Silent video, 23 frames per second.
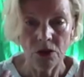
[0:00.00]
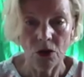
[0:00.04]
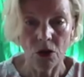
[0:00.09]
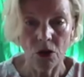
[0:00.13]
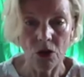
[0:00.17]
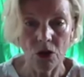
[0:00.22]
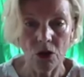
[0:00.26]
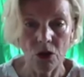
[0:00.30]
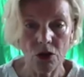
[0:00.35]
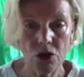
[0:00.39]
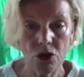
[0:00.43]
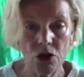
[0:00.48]

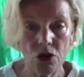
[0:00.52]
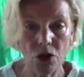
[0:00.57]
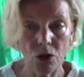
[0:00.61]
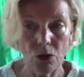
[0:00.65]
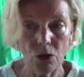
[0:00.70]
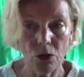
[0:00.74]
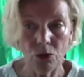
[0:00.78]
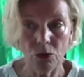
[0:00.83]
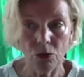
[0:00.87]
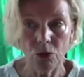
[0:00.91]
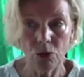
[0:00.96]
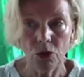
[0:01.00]

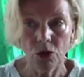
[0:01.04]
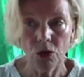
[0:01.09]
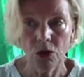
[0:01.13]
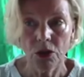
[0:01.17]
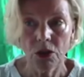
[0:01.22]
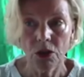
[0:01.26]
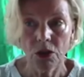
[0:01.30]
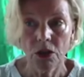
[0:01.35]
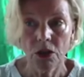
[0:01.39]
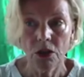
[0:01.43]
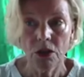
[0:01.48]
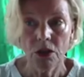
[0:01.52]
Also,
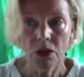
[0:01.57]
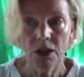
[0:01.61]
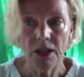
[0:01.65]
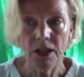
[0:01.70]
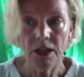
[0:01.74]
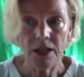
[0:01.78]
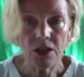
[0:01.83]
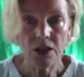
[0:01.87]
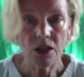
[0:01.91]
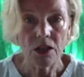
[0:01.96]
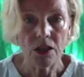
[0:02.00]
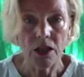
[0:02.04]

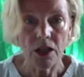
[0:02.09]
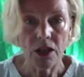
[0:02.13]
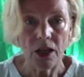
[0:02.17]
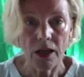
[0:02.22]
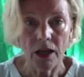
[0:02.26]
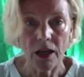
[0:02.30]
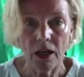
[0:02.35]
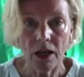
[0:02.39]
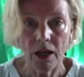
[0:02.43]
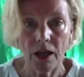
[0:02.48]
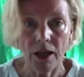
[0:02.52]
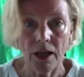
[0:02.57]

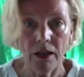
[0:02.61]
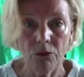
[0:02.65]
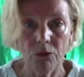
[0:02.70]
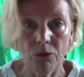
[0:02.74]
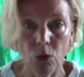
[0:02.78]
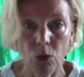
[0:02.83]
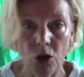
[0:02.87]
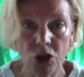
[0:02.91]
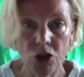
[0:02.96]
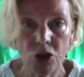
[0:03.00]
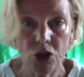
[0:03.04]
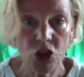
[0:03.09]
listening and
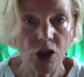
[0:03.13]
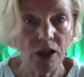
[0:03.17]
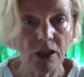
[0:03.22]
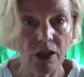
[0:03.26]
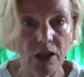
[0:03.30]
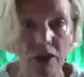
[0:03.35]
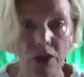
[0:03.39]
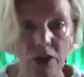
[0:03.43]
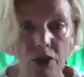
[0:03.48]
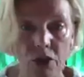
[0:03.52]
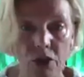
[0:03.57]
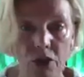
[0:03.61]
watching
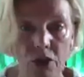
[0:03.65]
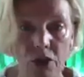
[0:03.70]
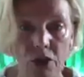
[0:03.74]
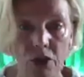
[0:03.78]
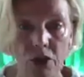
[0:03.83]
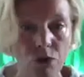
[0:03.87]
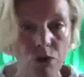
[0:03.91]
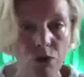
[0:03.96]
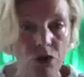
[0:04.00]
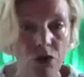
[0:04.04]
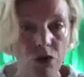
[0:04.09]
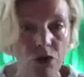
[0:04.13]
the
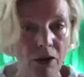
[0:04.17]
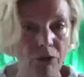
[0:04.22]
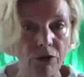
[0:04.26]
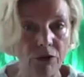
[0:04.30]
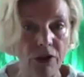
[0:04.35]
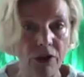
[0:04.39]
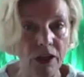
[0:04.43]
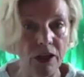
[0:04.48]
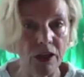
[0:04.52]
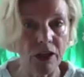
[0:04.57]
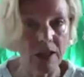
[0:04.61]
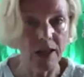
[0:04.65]
news
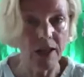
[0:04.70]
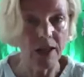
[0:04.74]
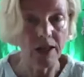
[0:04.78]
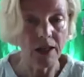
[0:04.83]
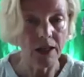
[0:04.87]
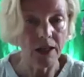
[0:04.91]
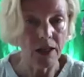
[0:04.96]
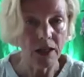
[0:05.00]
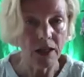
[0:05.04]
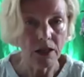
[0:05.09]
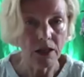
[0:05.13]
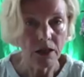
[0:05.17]
every
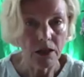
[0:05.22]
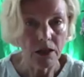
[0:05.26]
day,